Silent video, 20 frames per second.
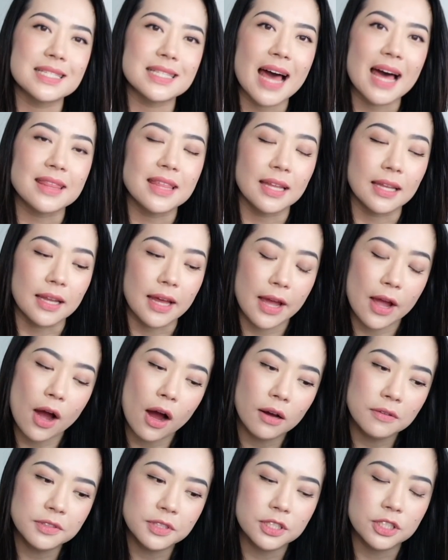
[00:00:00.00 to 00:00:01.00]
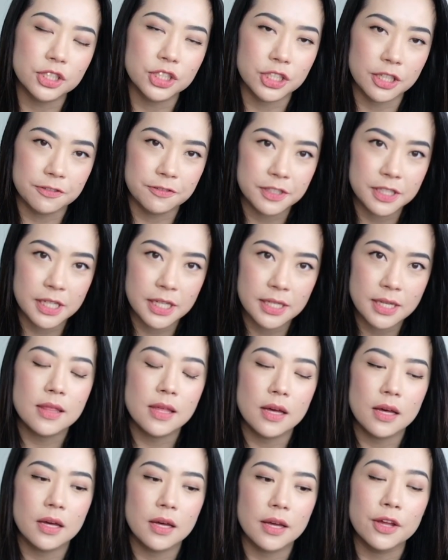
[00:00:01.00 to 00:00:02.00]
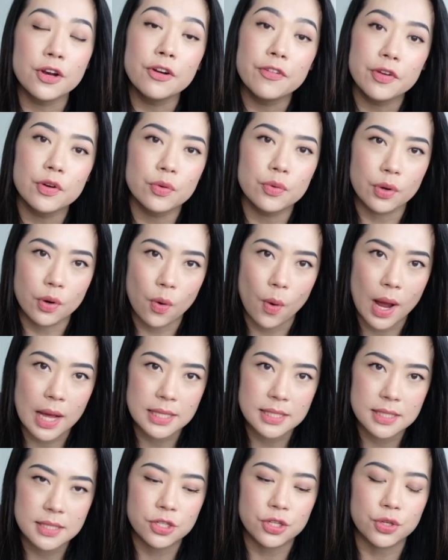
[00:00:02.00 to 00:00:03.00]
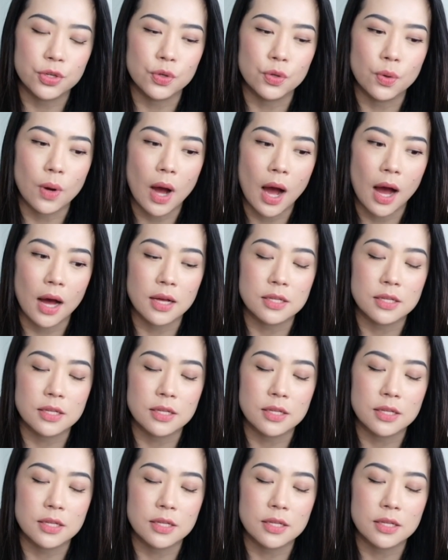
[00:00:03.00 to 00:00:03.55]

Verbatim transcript: that the layoffs shifted the interview requests to uh,